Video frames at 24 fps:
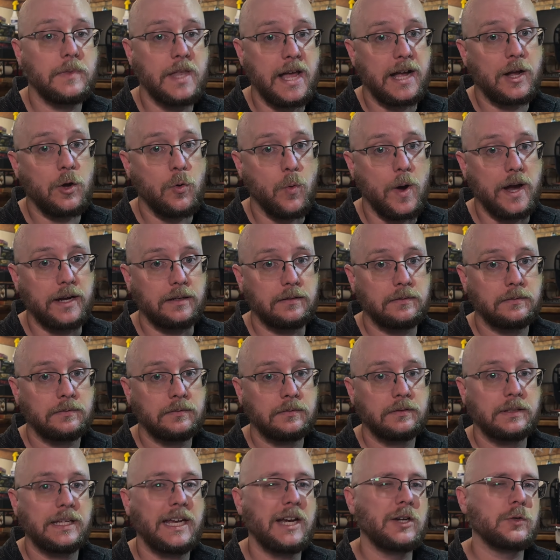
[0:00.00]
Not quite.
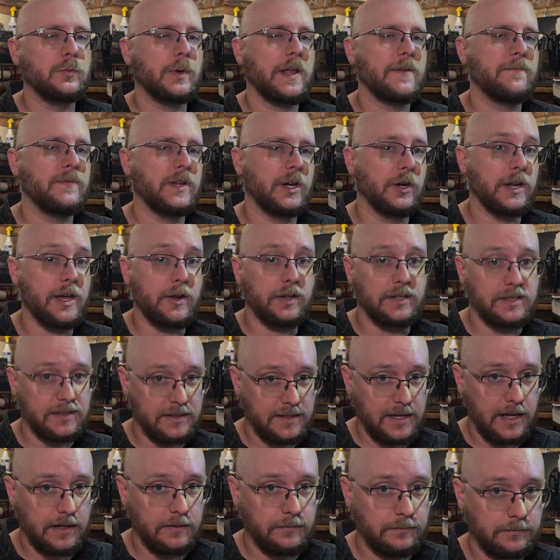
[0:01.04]
Here's what I figured out
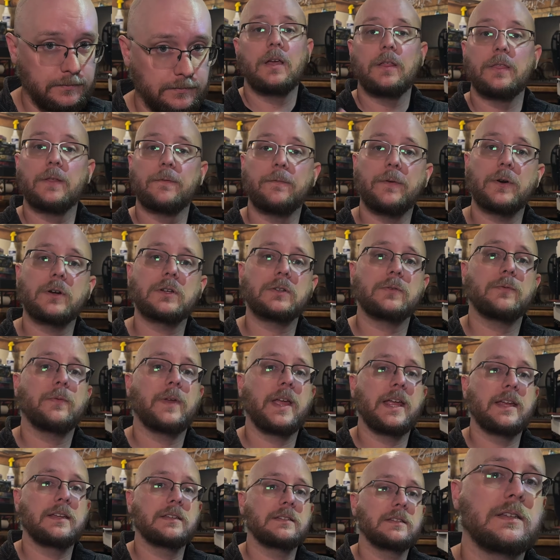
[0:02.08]
instead. The first
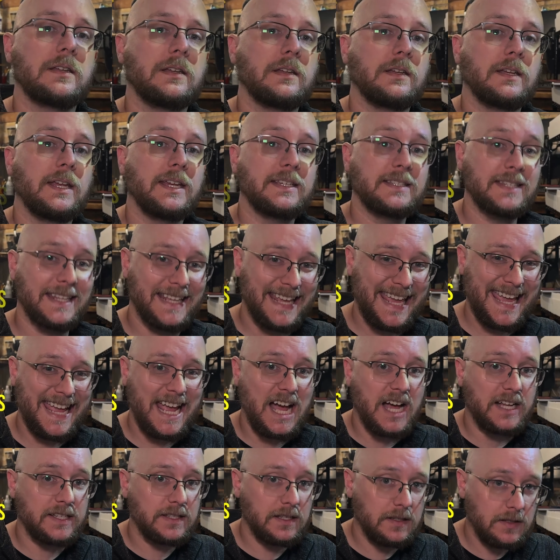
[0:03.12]
phase is the
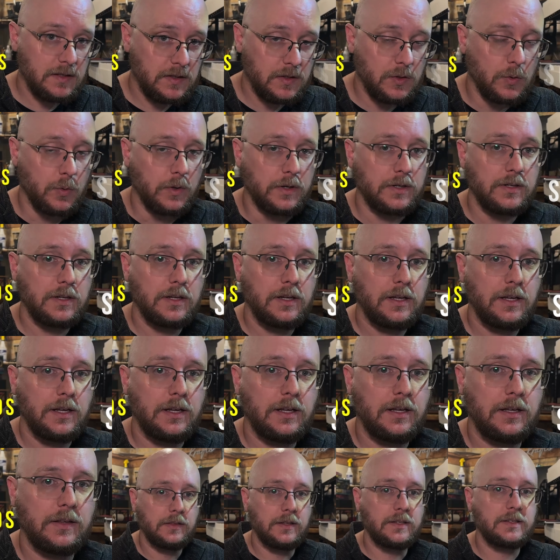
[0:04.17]
chaos sort.
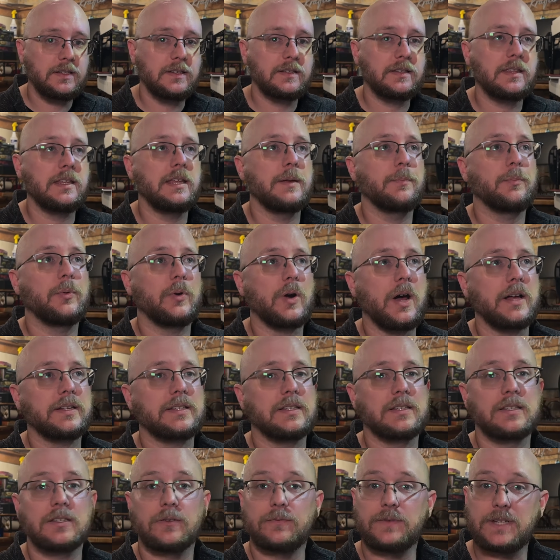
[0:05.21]
This is the
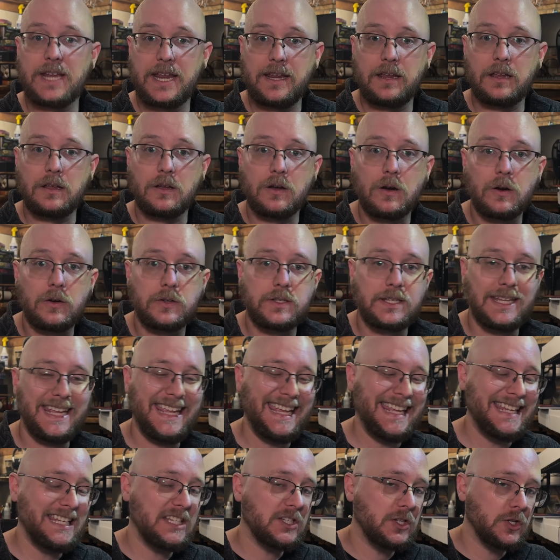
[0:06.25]
process of taking cards
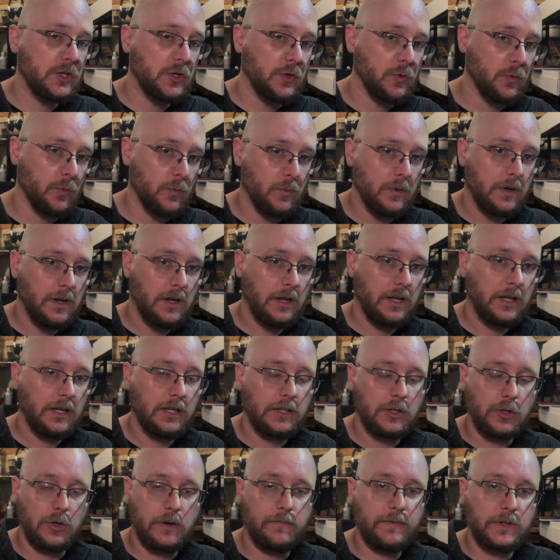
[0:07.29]
into
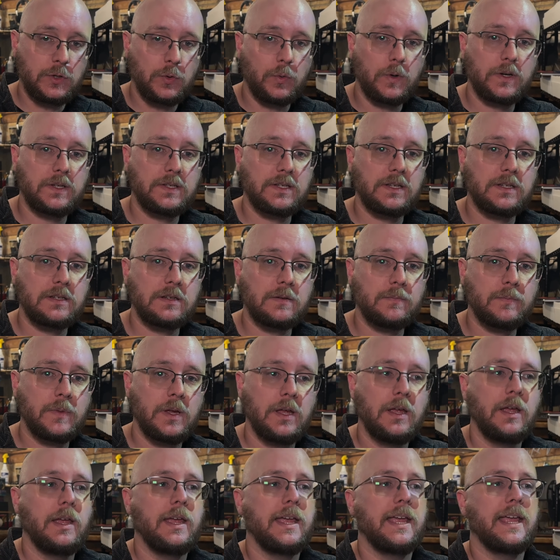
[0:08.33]
your inventory system
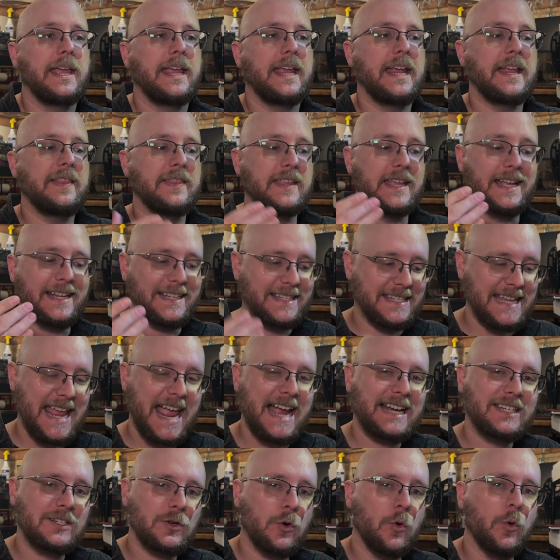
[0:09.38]
in the
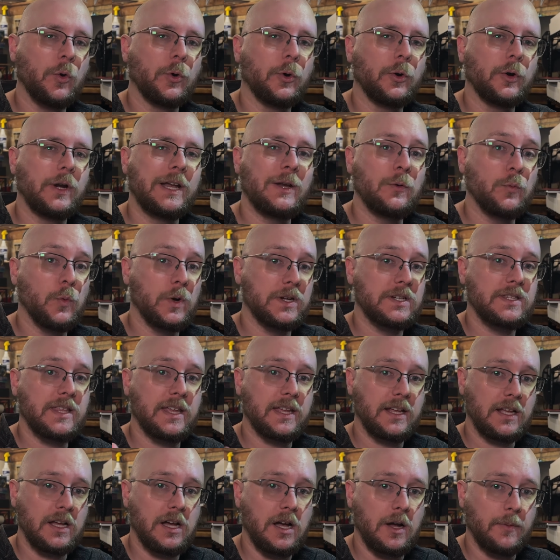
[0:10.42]
exact order in which they
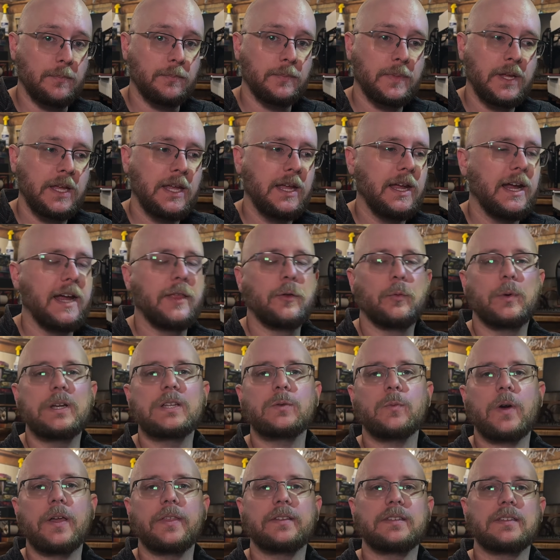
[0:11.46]
come. And the
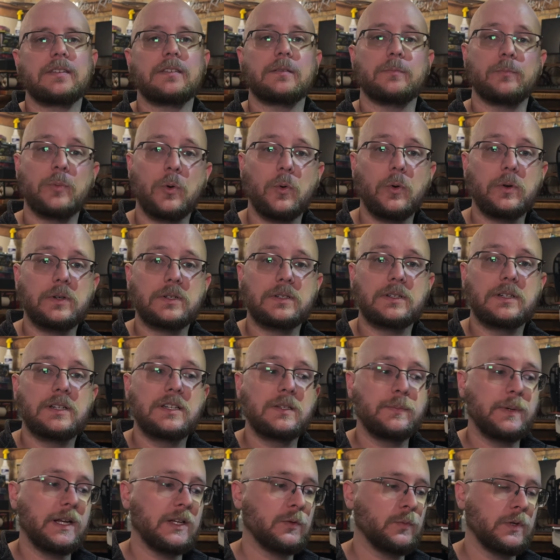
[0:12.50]
reason why this is important
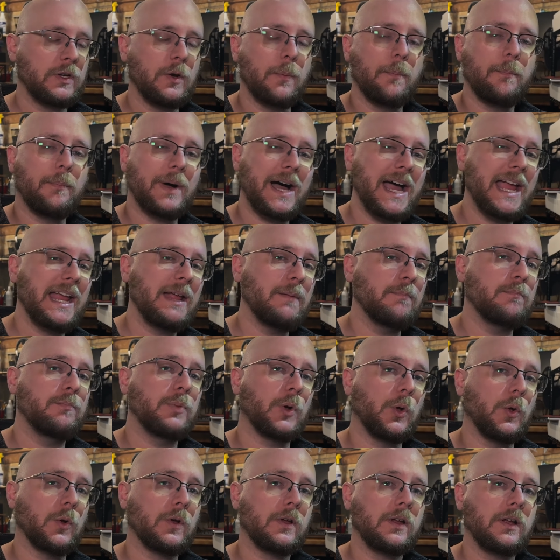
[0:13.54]
is because when you're buying
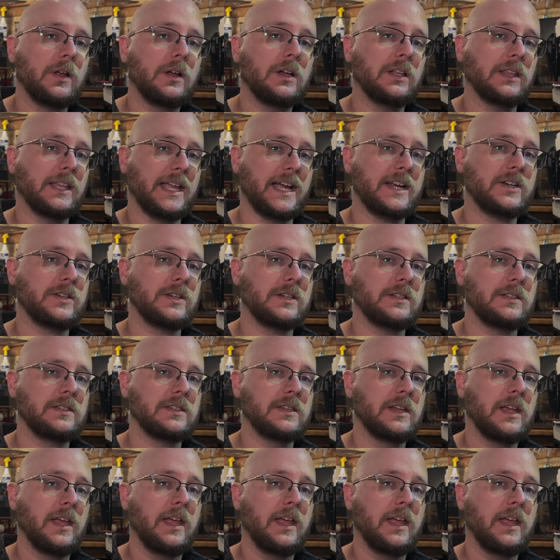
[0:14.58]
bulk collections,